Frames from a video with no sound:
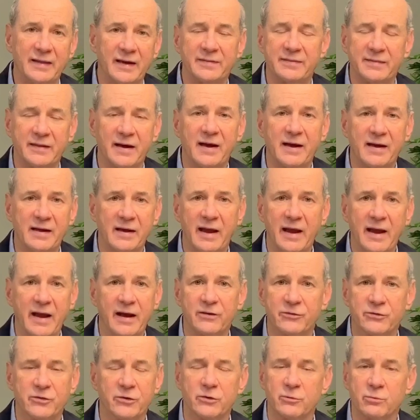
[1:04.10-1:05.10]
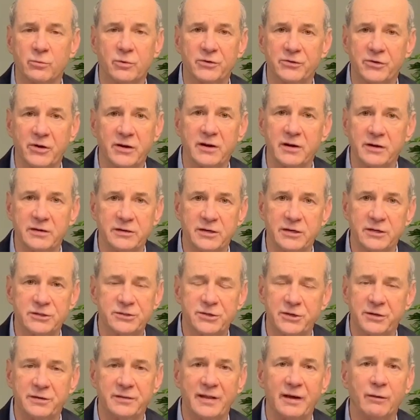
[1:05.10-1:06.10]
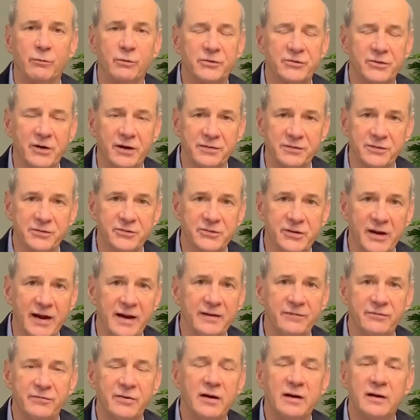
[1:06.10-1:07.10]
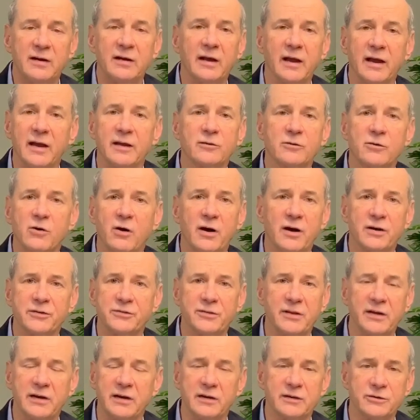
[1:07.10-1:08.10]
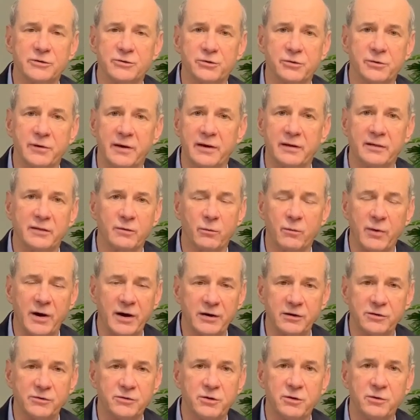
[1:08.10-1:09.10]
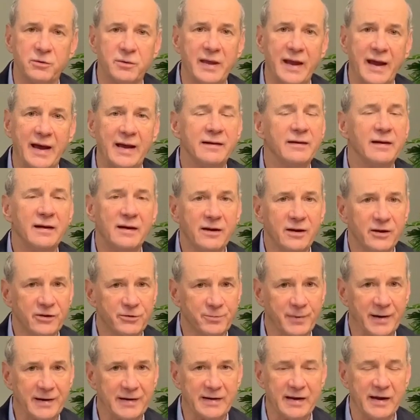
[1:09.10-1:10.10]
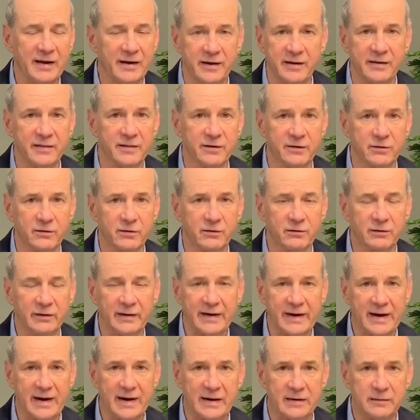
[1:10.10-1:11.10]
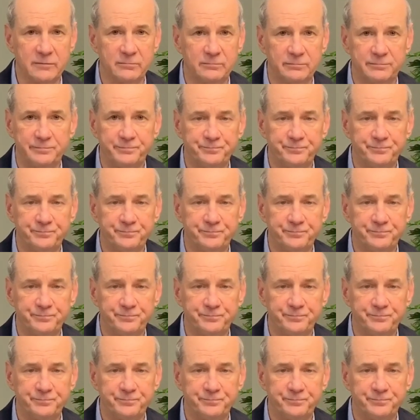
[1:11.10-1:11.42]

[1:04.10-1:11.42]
that the hazard was a condition that was unsafe and caused the injury. And the way you do that is by getting there early on.